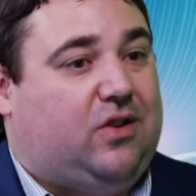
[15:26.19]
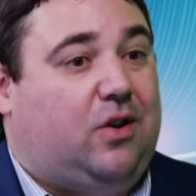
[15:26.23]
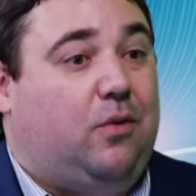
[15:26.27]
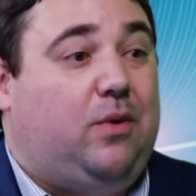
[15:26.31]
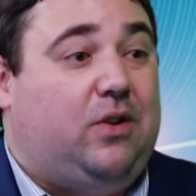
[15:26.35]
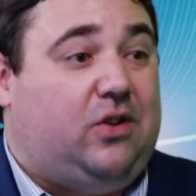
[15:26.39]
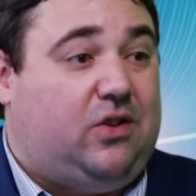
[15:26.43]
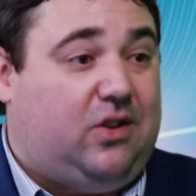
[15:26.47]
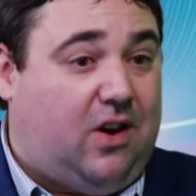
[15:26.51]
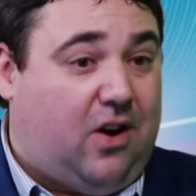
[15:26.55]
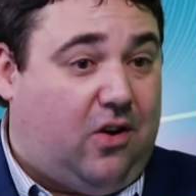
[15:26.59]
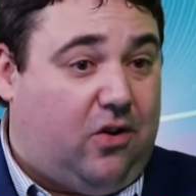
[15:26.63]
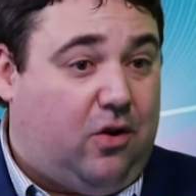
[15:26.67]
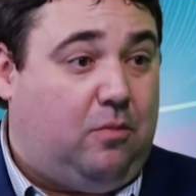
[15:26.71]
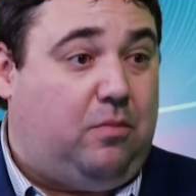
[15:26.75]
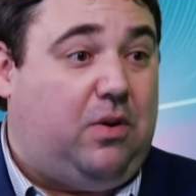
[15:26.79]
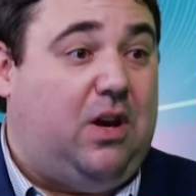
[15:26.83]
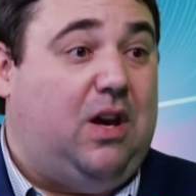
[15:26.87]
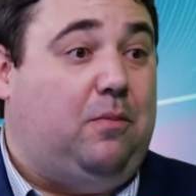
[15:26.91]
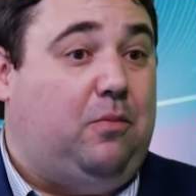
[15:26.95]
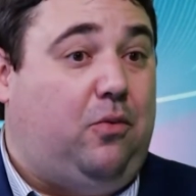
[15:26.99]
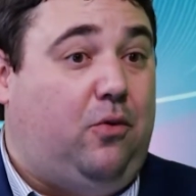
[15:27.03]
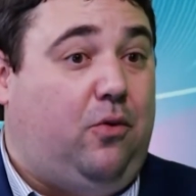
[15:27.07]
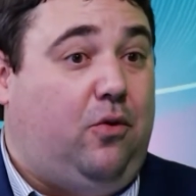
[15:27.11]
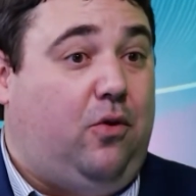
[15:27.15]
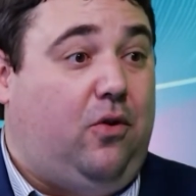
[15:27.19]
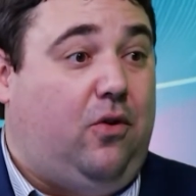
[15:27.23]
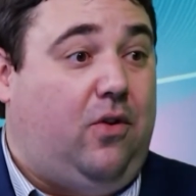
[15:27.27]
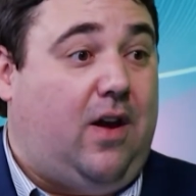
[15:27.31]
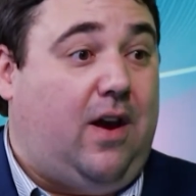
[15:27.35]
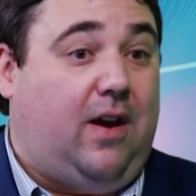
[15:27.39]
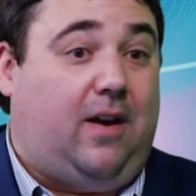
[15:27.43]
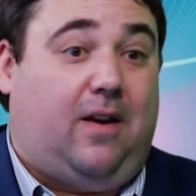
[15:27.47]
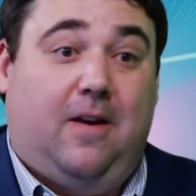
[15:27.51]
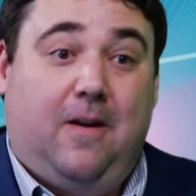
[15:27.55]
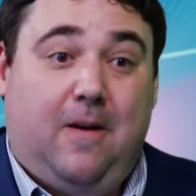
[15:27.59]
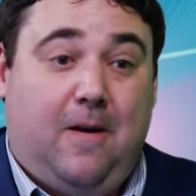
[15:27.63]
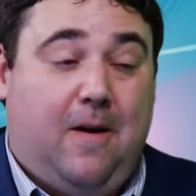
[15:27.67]
And we see other people who are
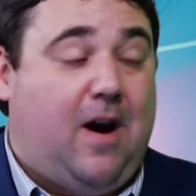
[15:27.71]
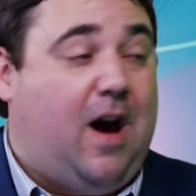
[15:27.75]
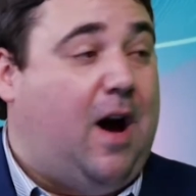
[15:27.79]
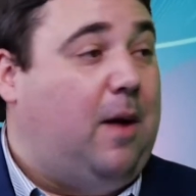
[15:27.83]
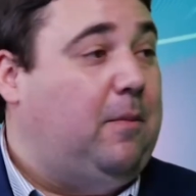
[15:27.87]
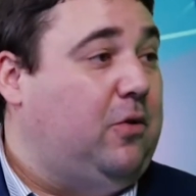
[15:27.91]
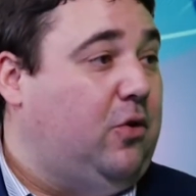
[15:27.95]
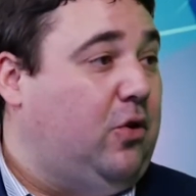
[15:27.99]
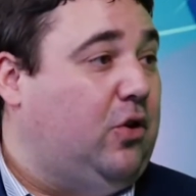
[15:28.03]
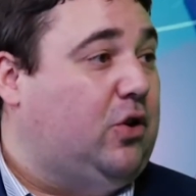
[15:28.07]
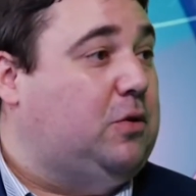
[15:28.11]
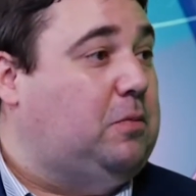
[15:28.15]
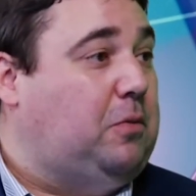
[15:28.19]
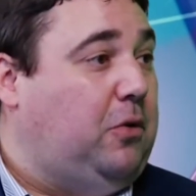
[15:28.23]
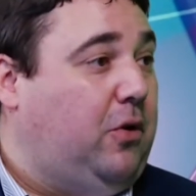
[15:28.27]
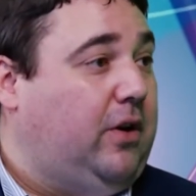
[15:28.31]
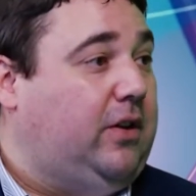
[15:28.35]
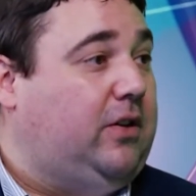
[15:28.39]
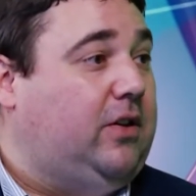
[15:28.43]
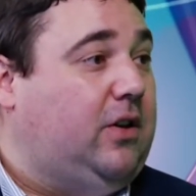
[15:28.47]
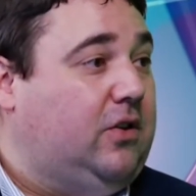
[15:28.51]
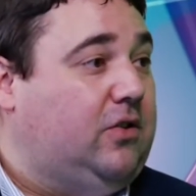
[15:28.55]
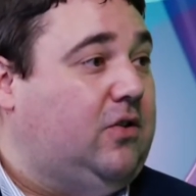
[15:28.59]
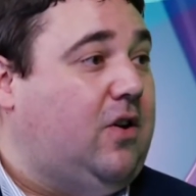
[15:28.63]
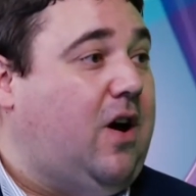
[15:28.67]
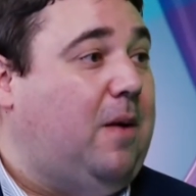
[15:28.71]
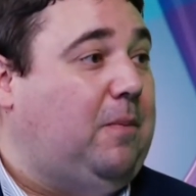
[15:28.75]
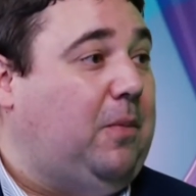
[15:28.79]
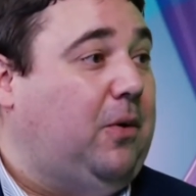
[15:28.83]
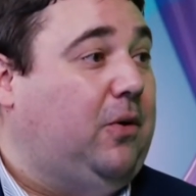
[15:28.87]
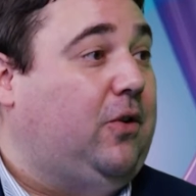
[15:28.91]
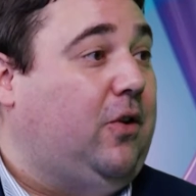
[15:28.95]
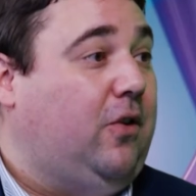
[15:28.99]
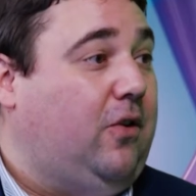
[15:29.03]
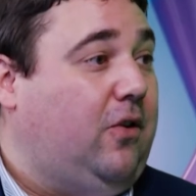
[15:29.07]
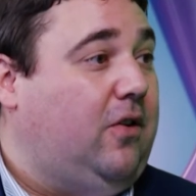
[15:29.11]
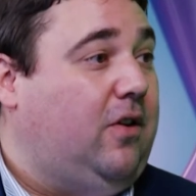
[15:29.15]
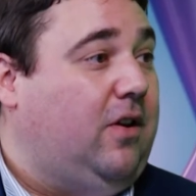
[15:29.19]
like, I'm going to exploit this
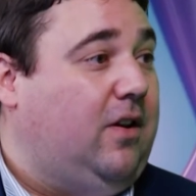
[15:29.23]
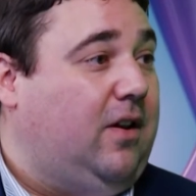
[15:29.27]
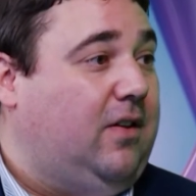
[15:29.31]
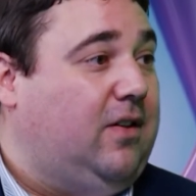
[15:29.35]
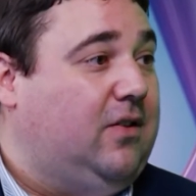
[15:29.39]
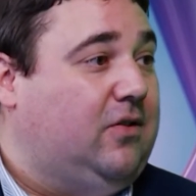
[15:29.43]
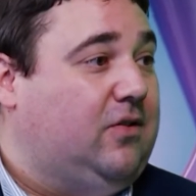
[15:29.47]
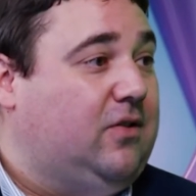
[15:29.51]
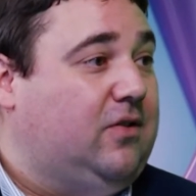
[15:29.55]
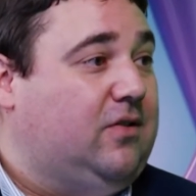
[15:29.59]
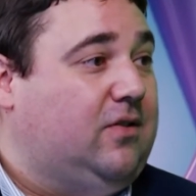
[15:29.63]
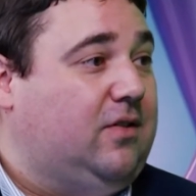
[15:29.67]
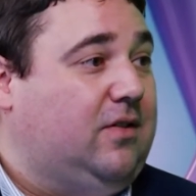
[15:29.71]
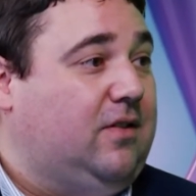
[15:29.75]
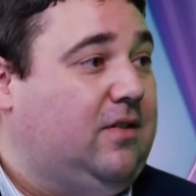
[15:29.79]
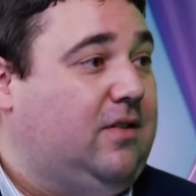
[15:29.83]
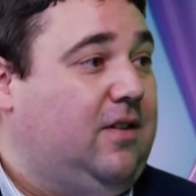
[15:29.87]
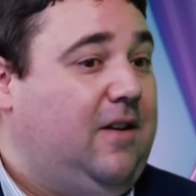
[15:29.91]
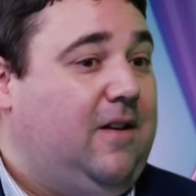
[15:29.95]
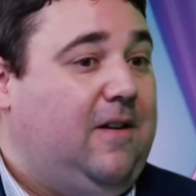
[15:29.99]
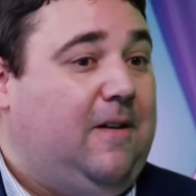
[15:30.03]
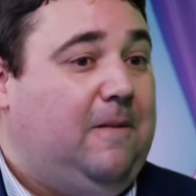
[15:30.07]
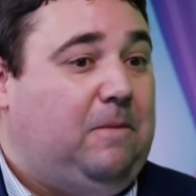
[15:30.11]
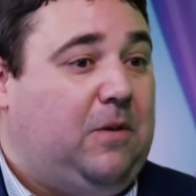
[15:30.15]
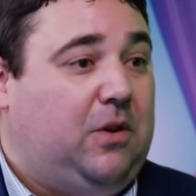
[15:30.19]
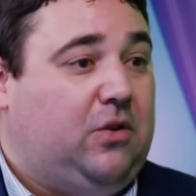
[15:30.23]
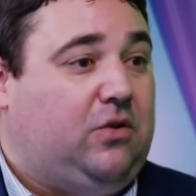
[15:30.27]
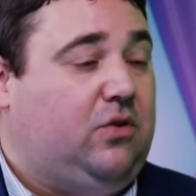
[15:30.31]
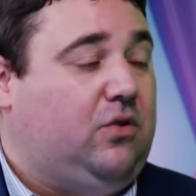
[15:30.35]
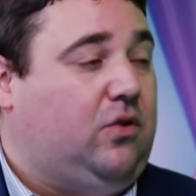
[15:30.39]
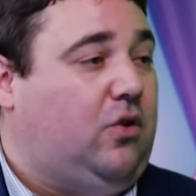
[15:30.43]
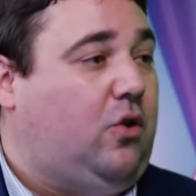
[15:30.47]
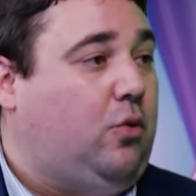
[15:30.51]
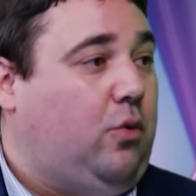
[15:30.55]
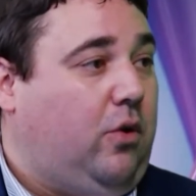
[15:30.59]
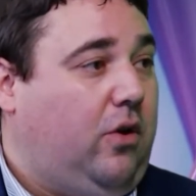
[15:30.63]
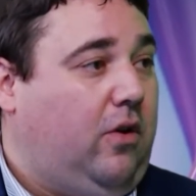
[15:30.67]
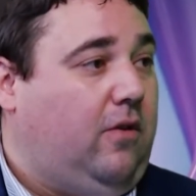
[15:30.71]
opportunity. This is a
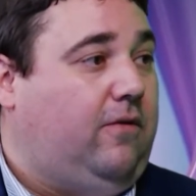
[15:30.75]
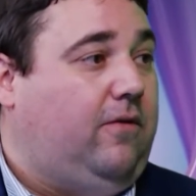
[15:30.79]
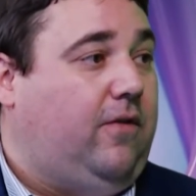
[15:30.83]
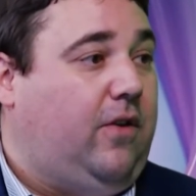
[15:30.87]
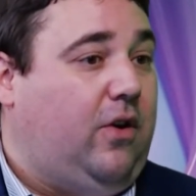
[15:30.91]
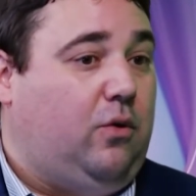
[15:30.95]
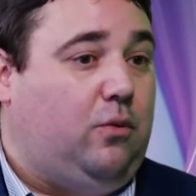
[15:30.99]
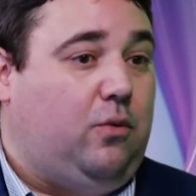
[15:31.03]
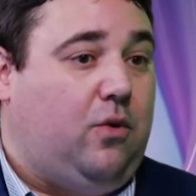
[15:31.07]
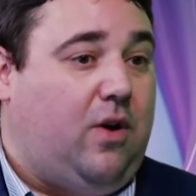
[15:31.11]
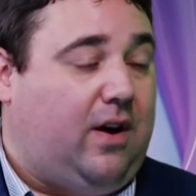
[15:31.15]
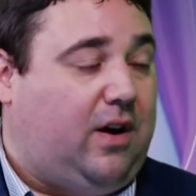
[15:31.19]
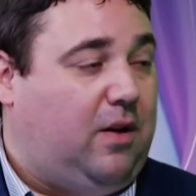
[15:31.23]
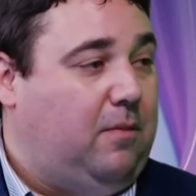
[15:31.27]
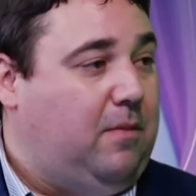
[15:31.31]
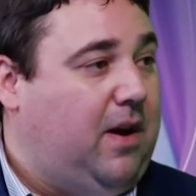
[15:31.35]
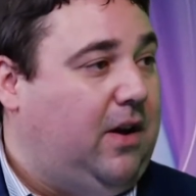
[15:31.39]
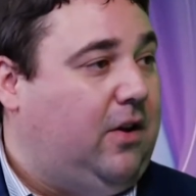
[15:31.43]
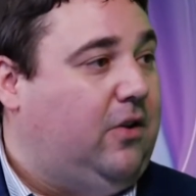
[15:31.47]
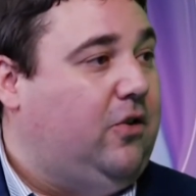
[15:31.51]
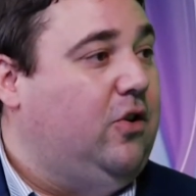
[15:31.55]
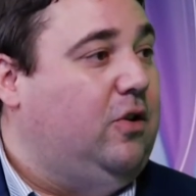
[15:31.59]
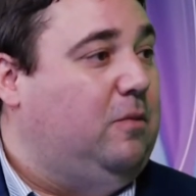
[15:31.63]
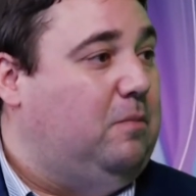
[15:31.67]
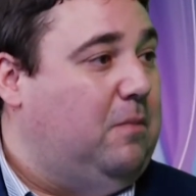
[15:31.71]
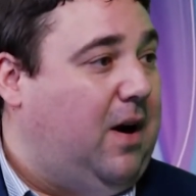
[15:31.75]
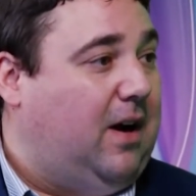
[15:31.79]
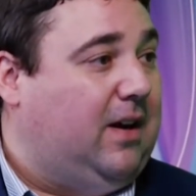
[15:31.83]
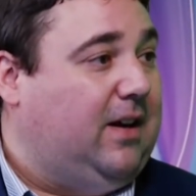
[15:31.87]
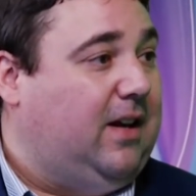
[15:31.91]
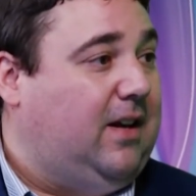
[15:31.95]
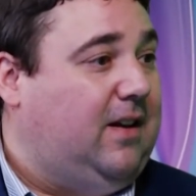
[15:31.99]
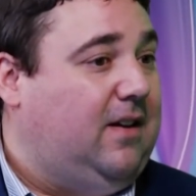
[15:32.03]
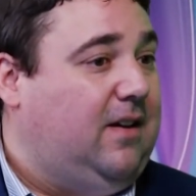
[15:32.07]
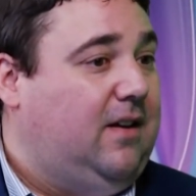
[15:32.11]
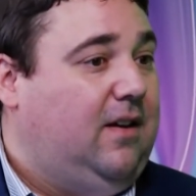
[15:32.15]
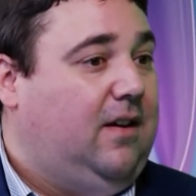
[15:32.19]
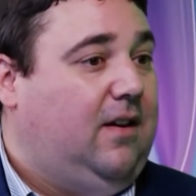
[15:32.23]
career field where I can make good
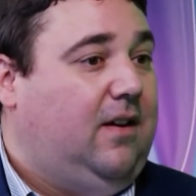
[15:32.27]
money.